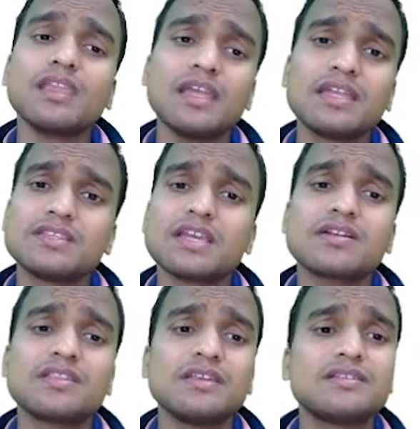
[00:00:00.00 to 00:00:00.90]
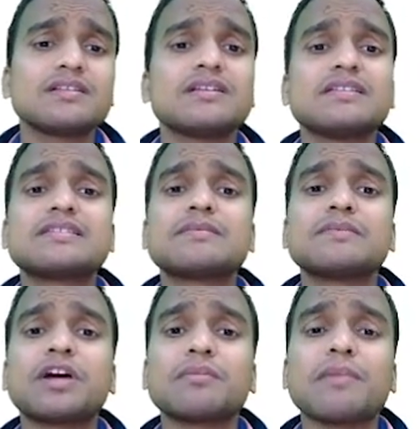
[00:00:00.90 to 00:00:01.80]
inject these
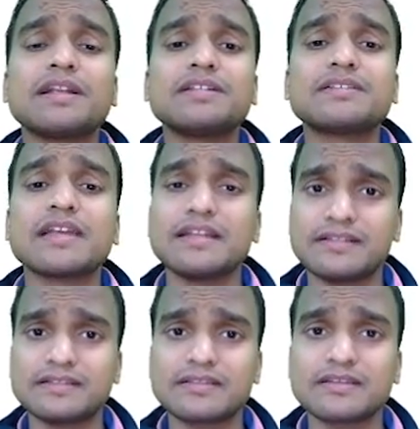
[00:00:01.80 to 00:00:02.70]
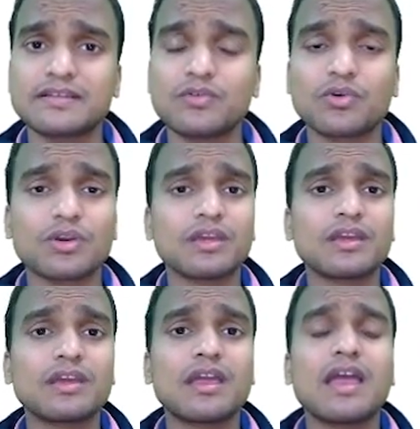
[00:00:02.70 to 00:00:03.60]
termiticides, okay,
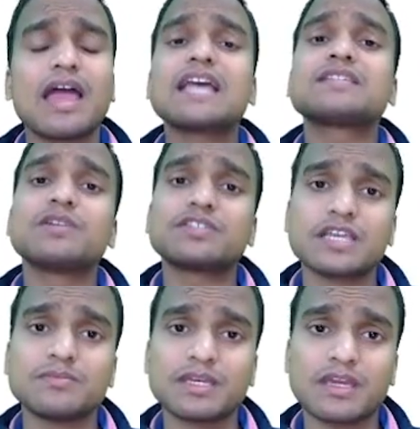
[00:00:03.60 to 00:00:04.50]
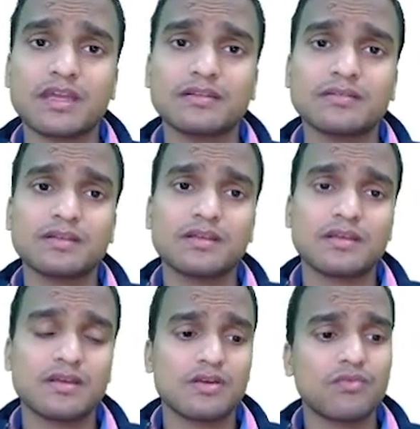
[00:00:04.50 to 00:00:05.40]
as much as we can.
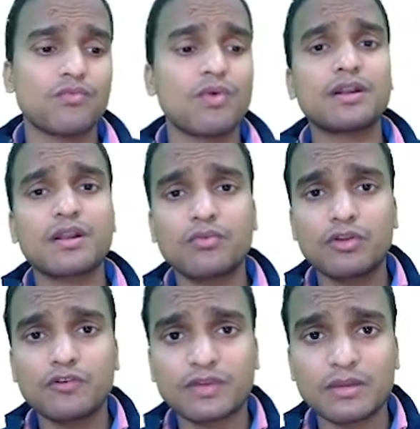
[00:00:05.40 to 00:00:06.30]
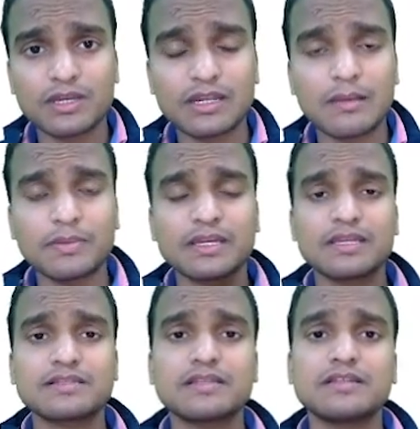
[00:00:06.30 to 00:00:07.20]
One round of chemical
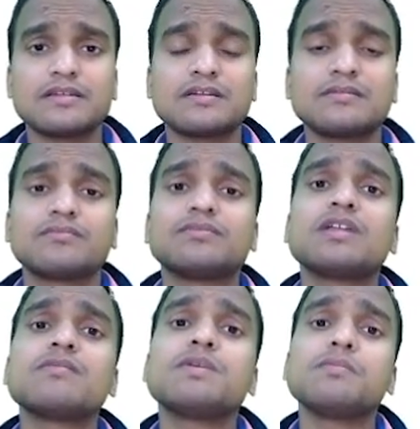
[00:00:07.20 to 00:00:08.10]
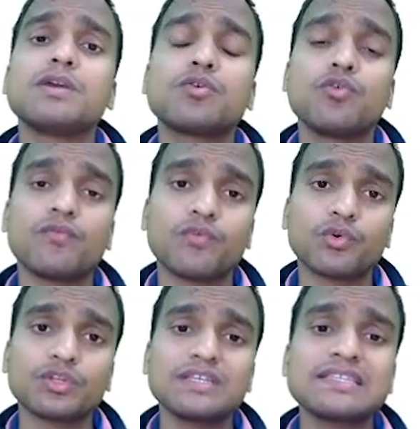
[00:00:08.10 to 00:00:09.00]
application is done, then we may go
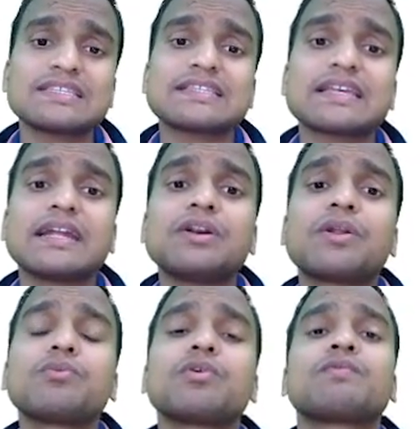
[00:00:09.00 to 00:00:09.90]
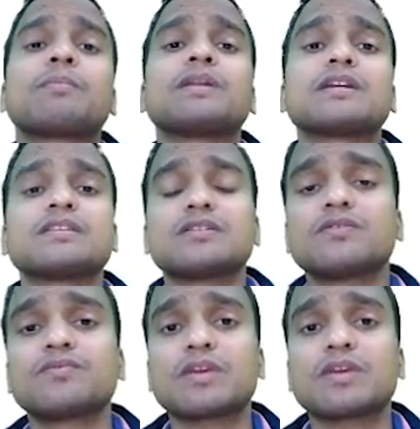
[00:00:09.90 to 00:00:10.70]
for the second round of application of